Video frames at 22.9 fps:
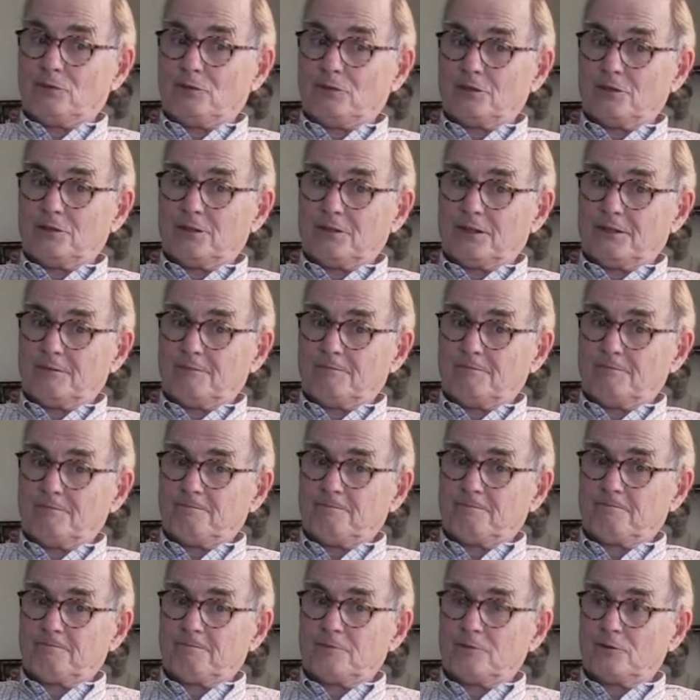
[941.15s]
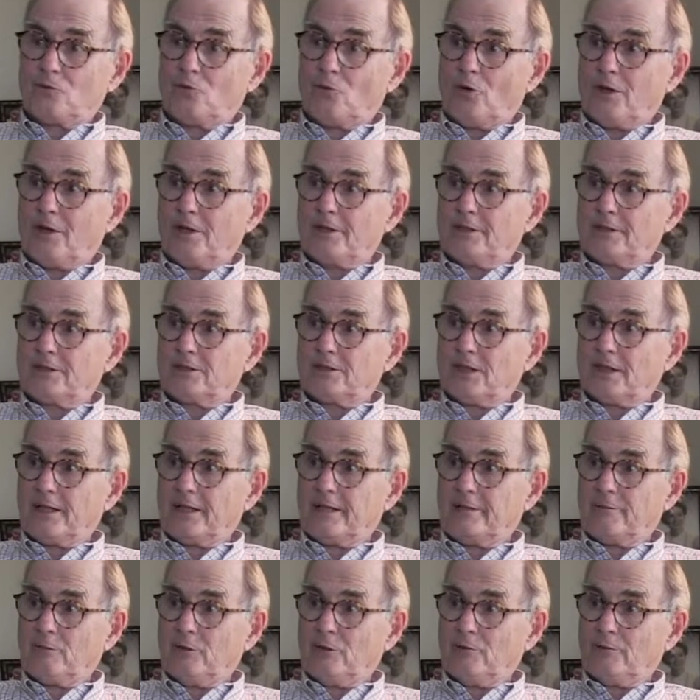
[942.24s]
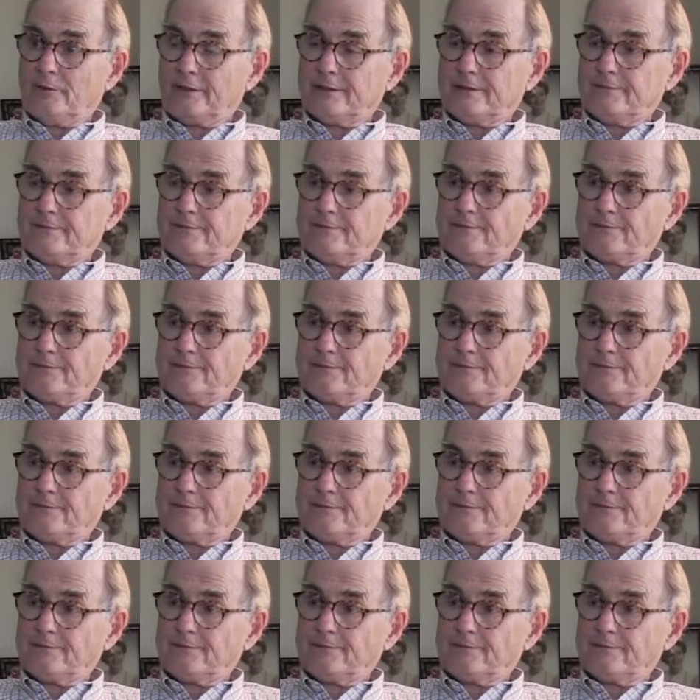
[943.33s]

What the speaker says: was quite an exciting moment.